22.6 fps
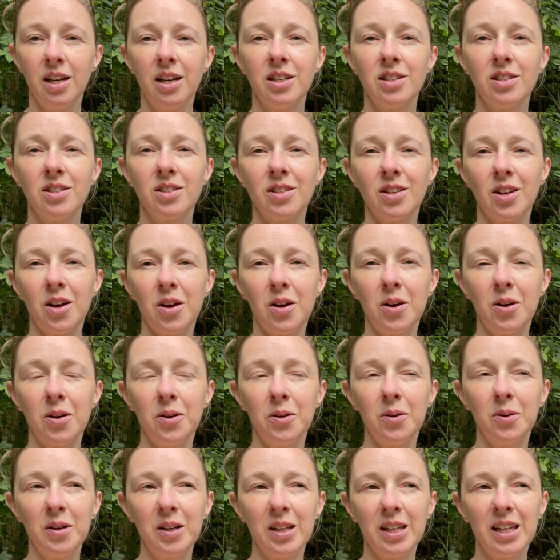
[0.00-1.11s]

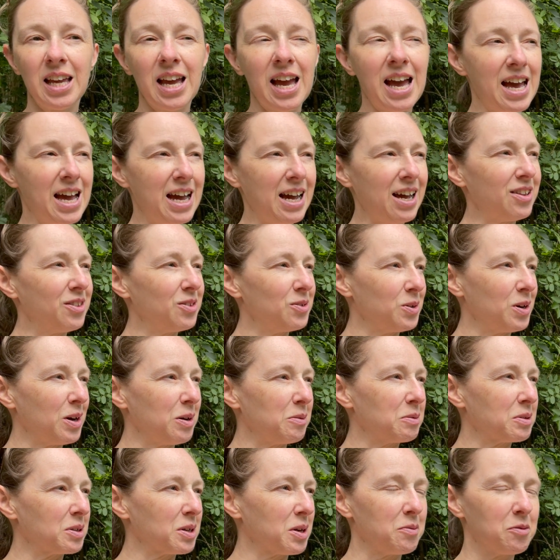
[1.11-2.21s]
So yeah, I thought I
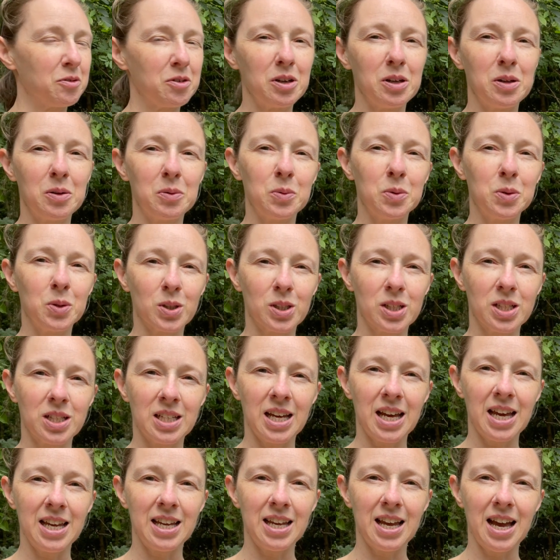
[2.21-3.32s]
would come for a little walk
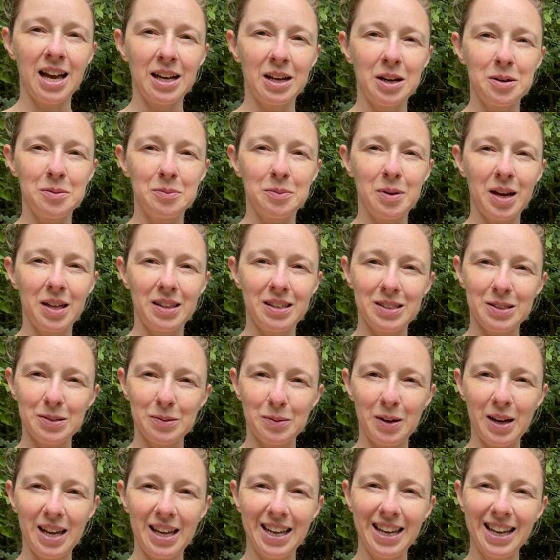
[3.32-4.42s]
today and come back this
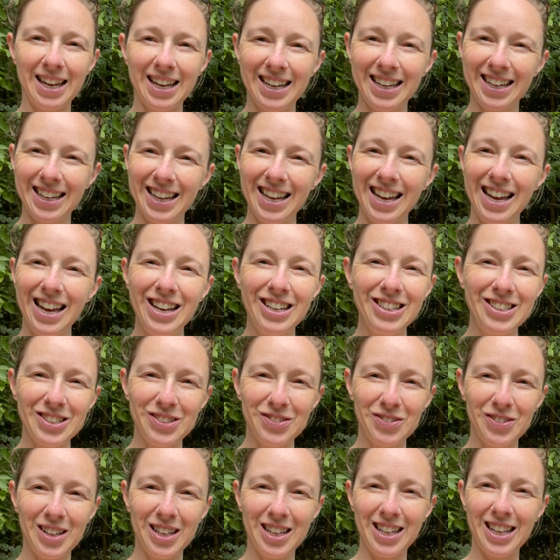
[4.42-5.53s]
way
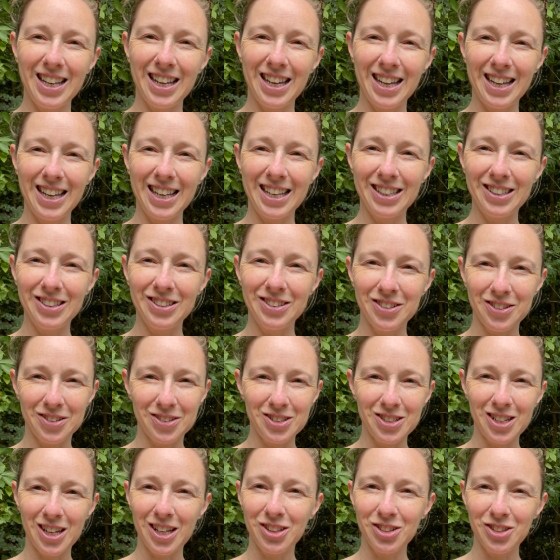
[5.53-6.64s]
just for like a little
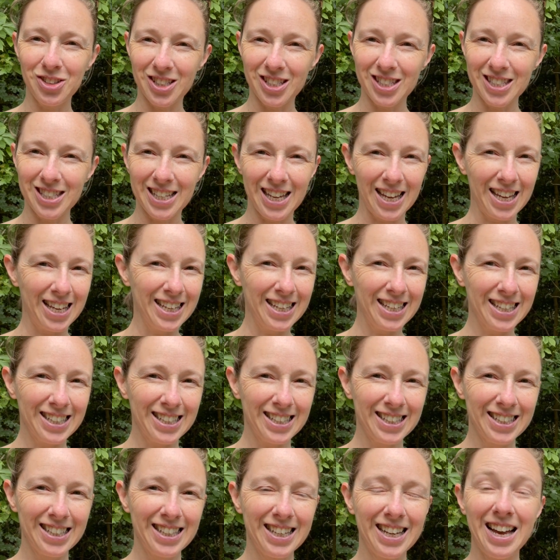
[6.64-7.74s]
nostalgia's sake.
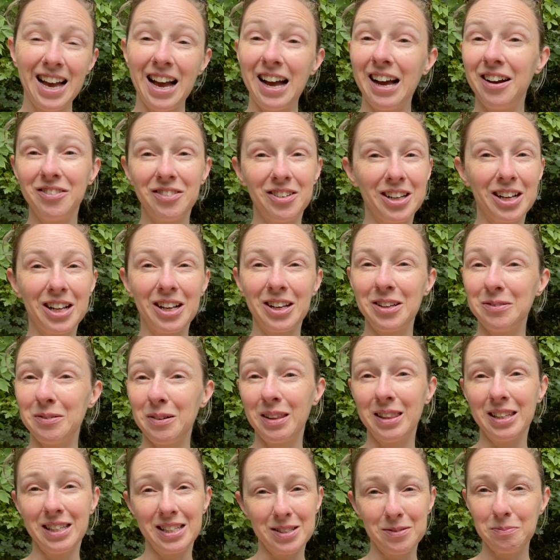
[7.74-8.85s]
Haven't a clue
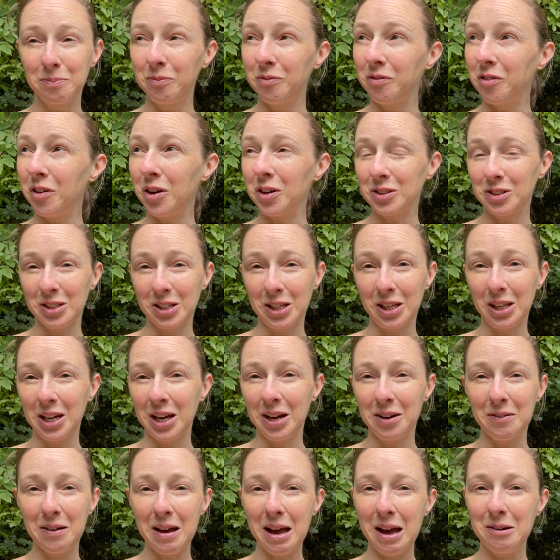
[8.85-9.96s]
when this vlog's gonna
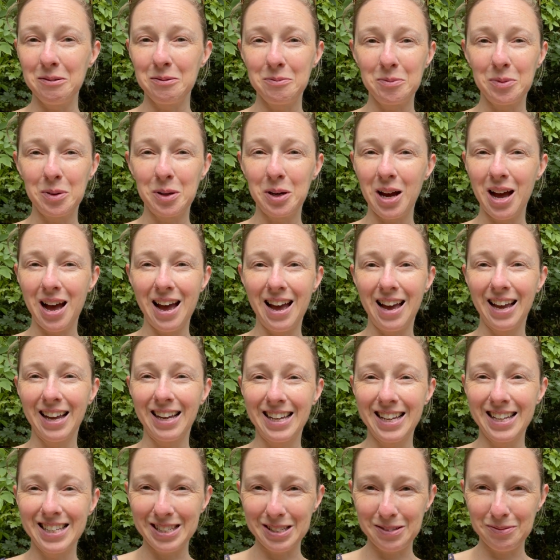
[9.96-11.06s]
go out, but I
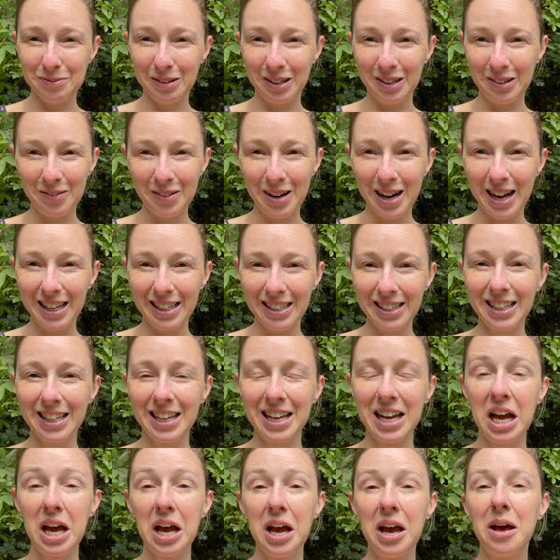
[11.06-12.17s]
guess it's been a while.
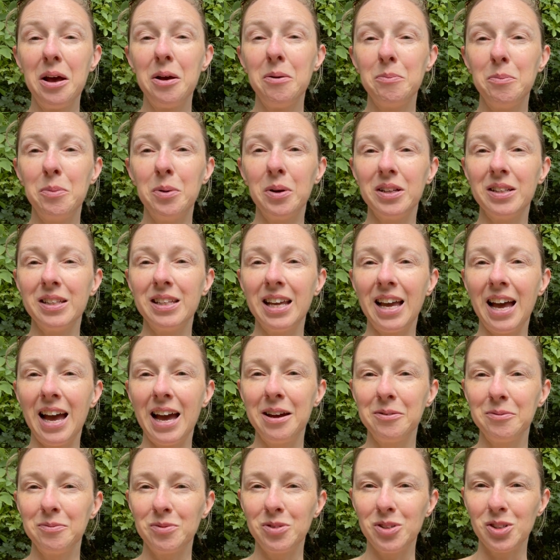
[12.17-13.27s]
But yeah,
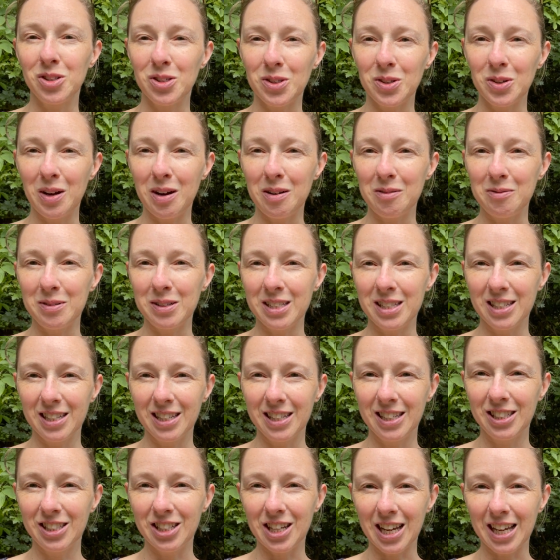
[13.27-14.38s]
just thought I would
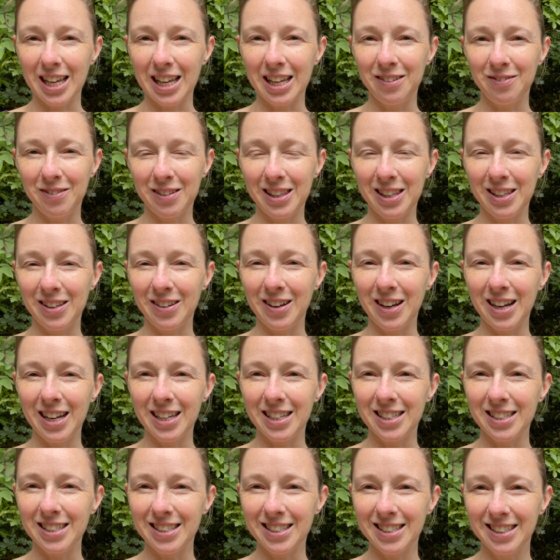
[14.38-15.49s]
check in with you
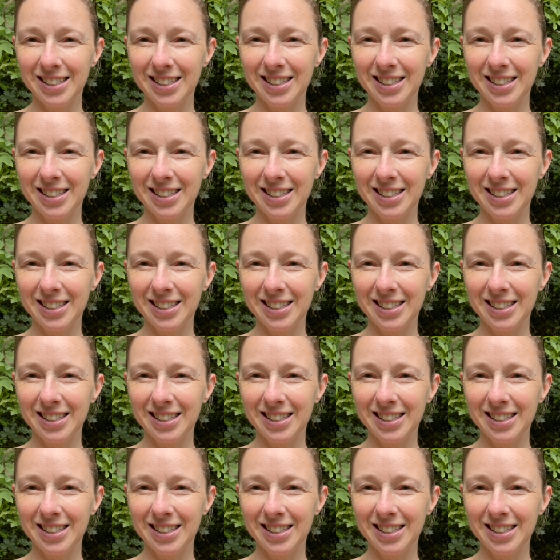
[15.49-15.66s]
guys.